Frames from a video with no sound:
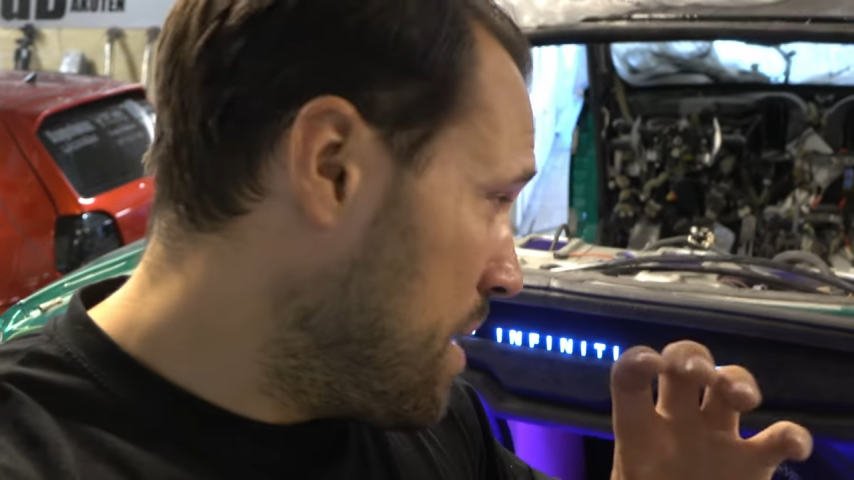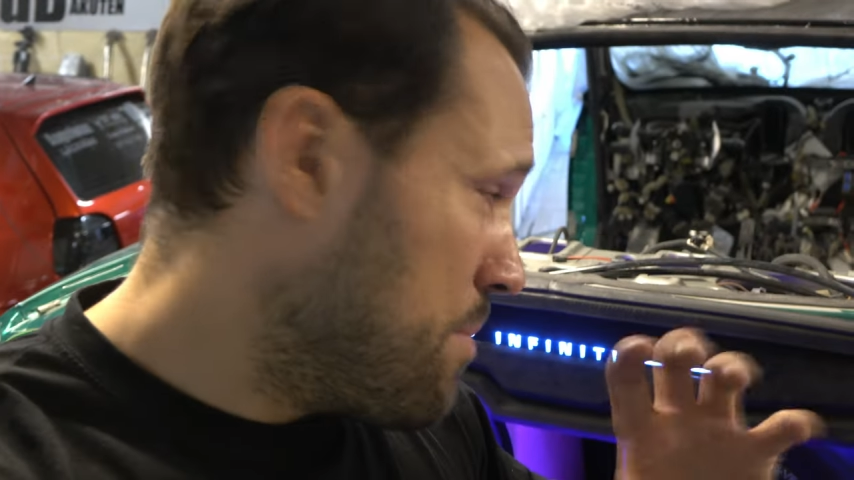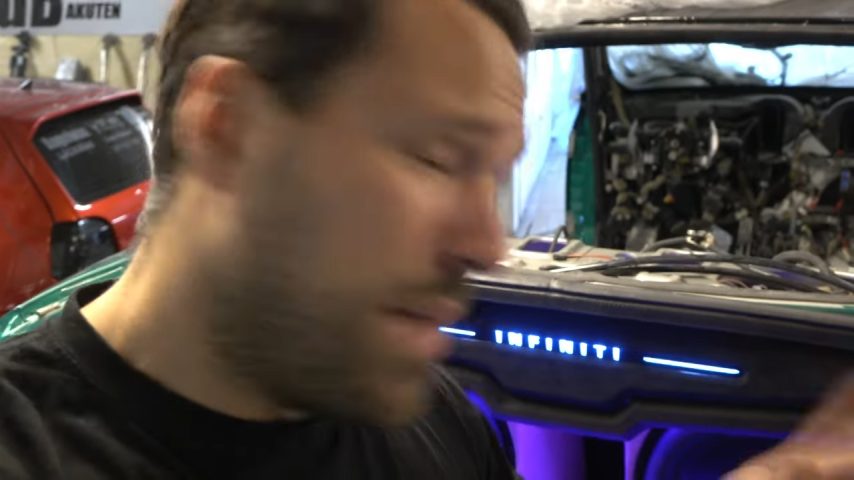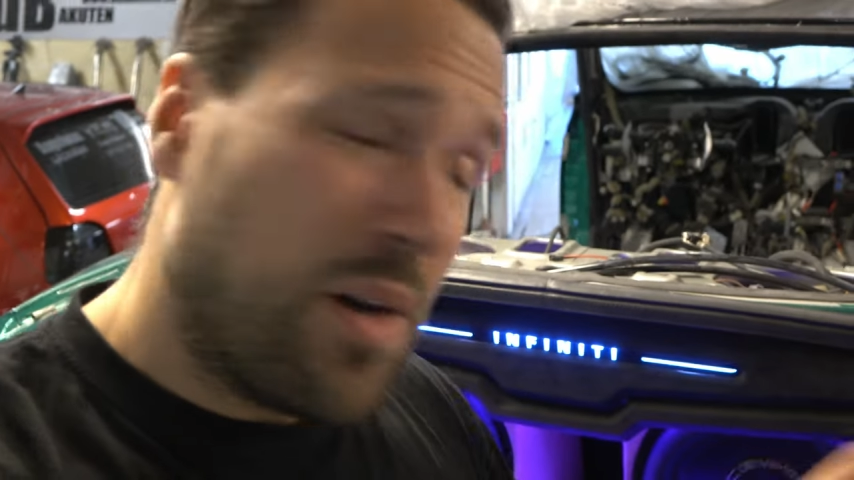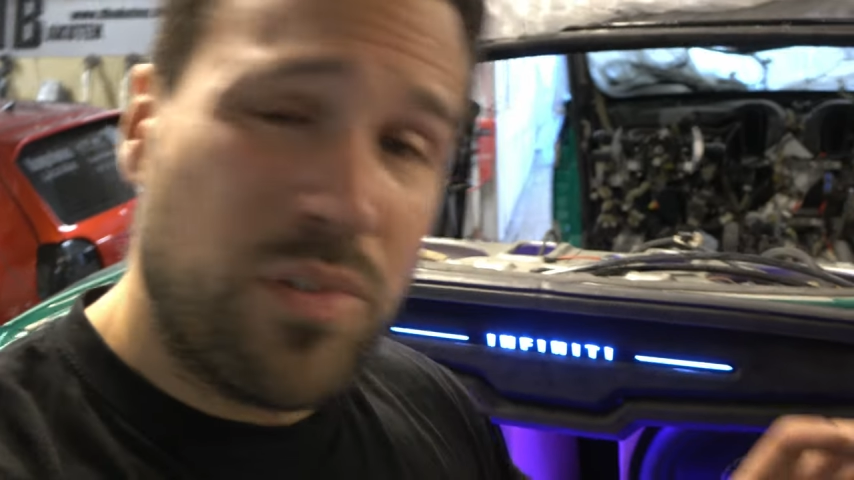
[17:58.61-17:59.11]

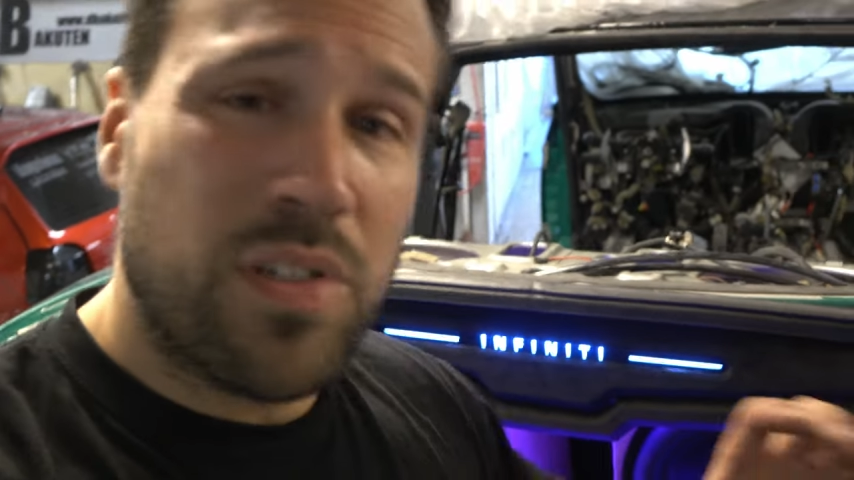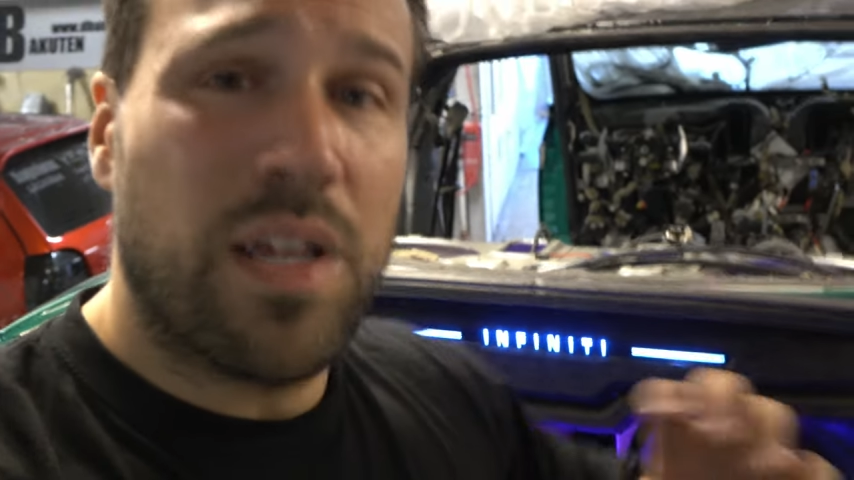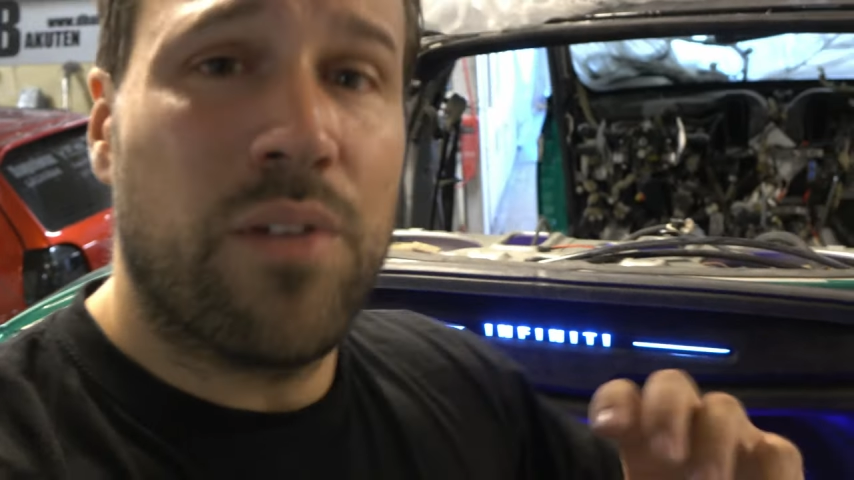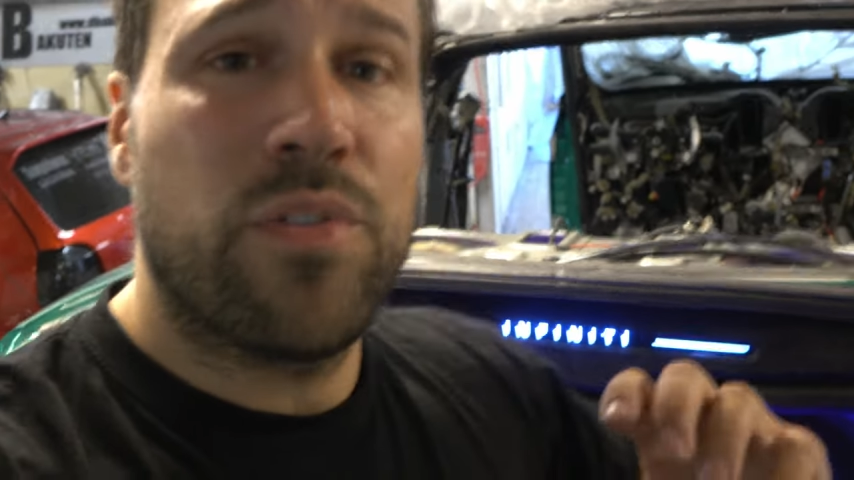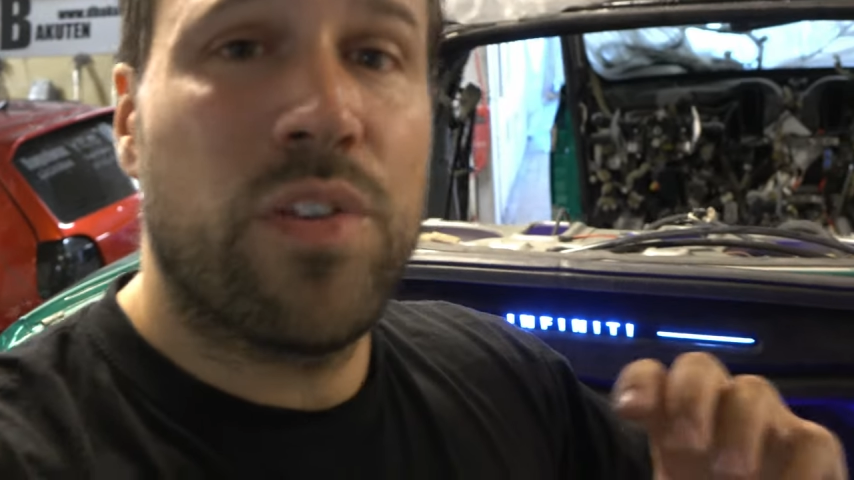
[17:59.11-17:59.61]
mounted
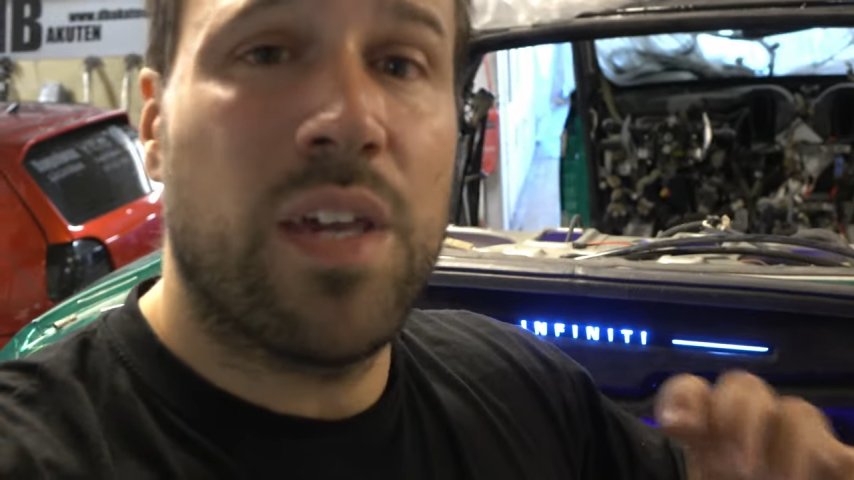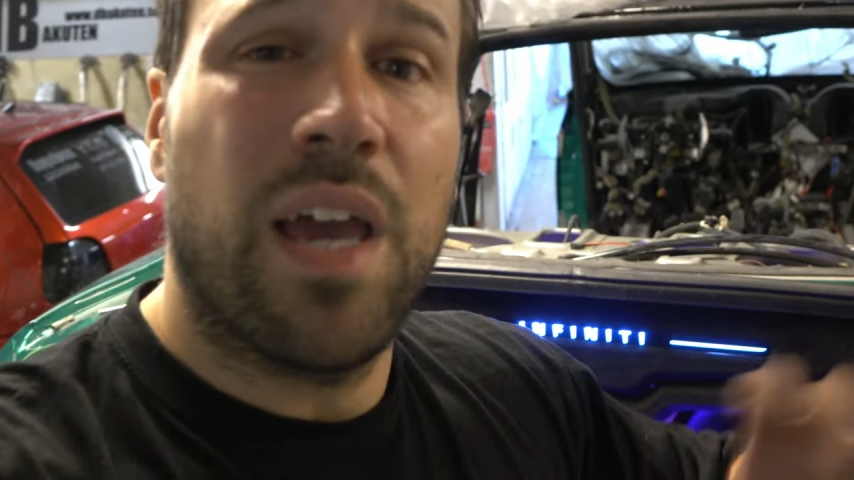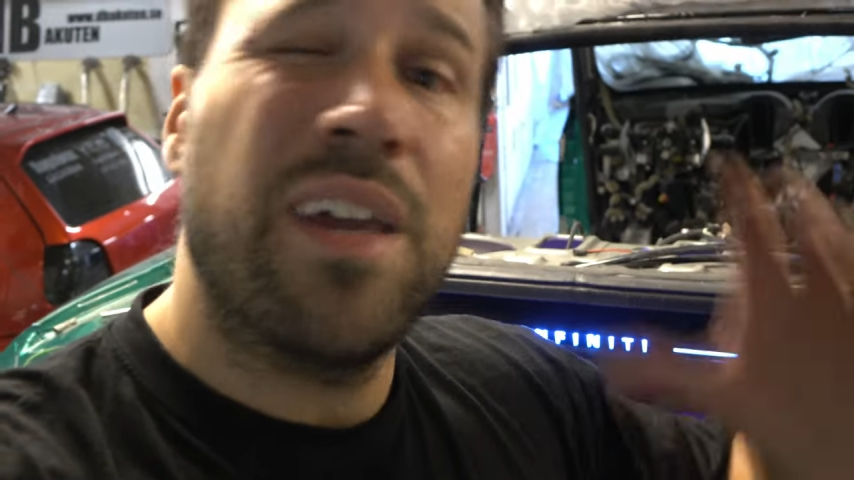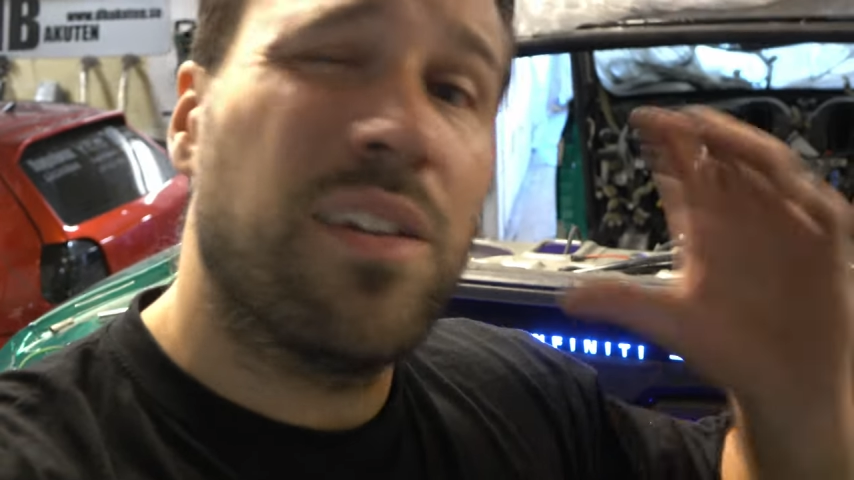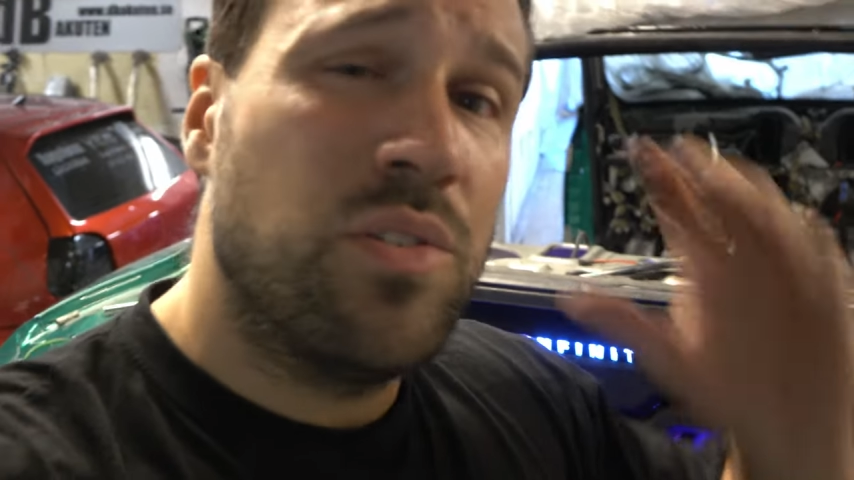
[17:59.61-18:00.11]
everything,
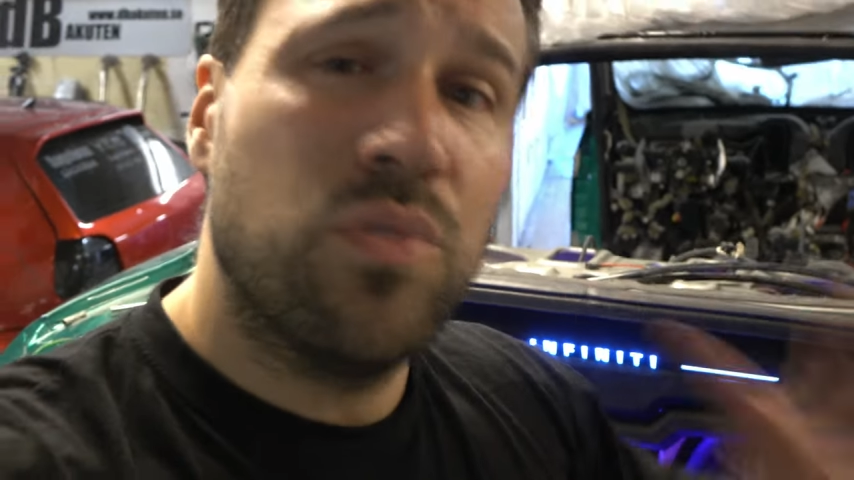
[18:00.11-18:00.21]
I could